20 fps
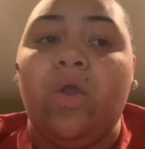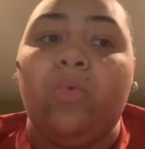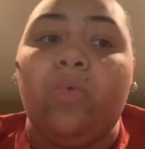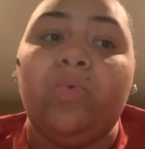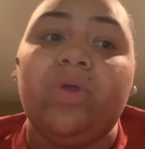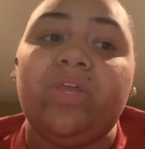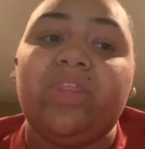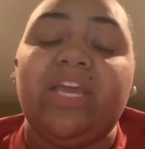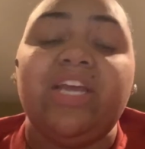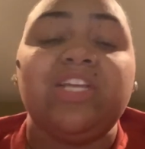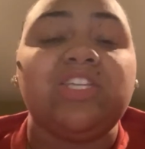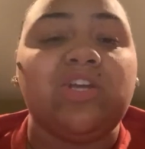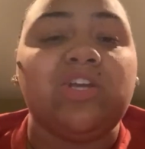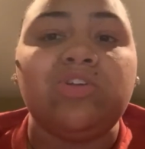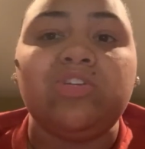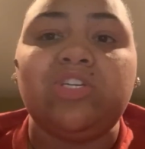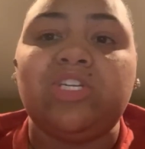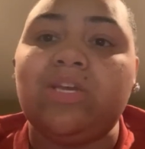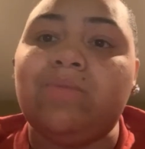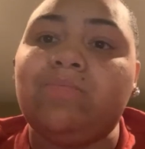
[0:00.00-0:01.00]
with
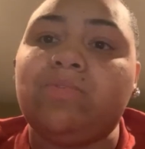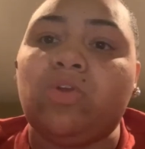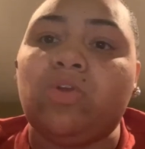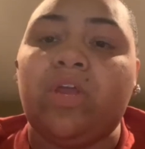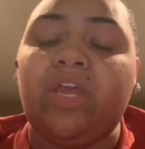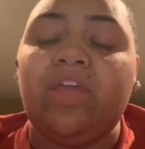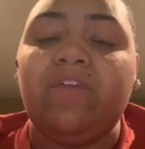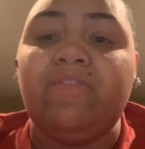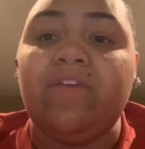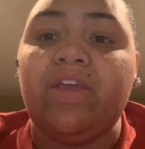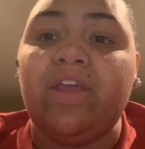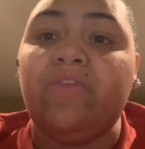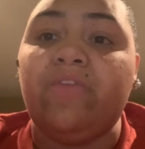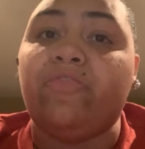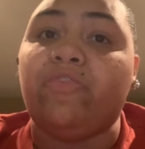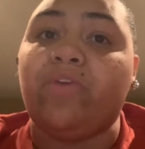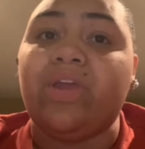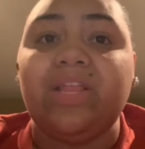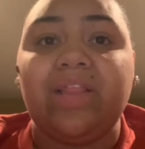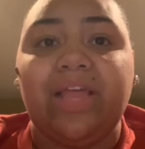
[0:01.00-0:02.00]
internships or even
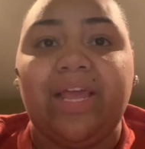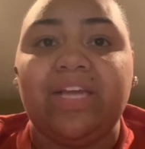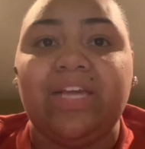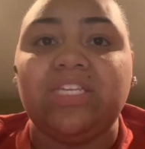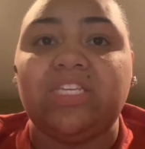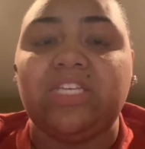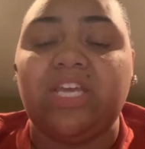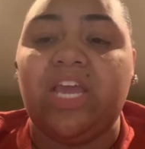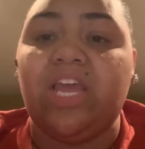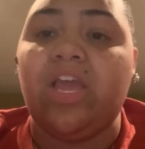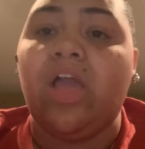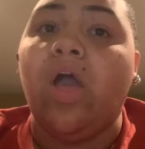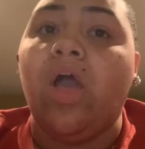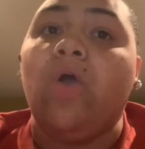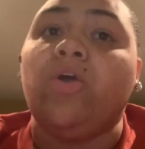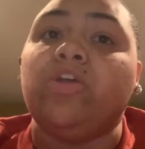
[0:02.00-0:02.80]
freelancing,